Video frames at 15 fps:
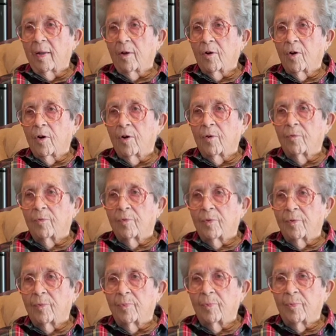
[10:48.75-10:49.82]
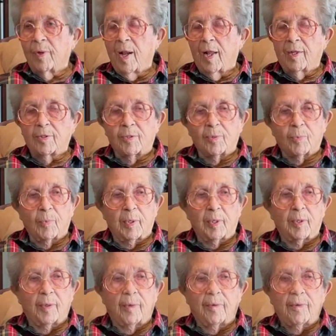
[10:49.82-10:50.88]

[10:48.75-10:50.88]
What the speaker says: curved glass window.